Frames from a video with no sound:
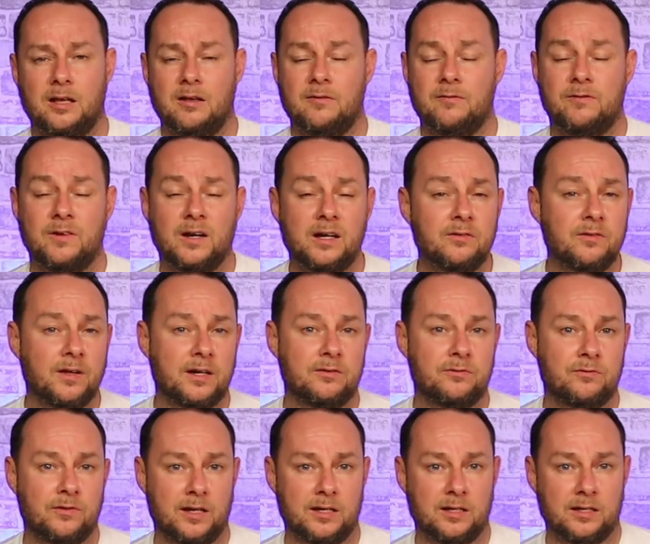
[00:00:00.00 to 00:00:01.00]
Very, very
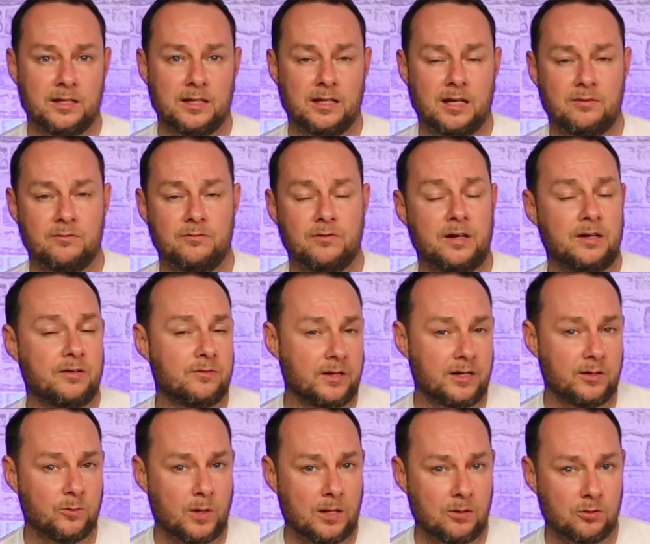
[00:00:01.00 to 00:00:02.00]
friendly and very,
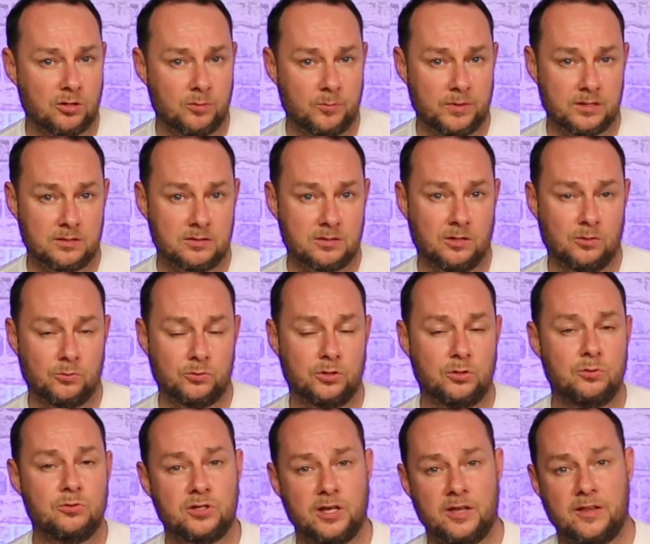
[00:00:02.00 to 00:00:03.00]
very welcoming. So
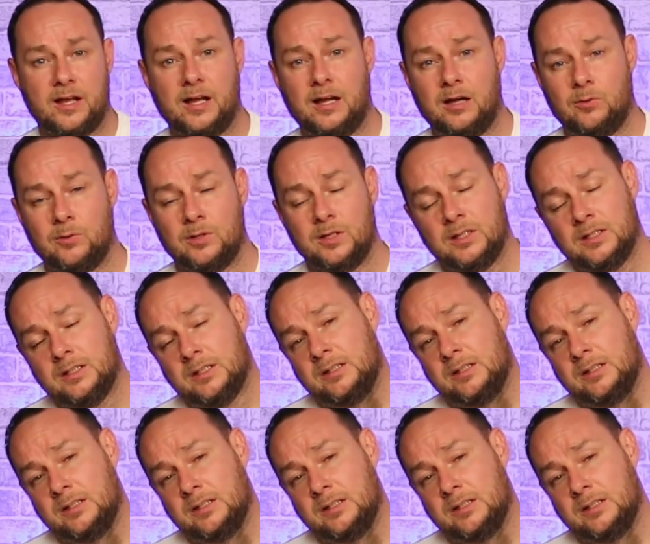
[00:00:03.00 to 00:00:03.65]
do check that out.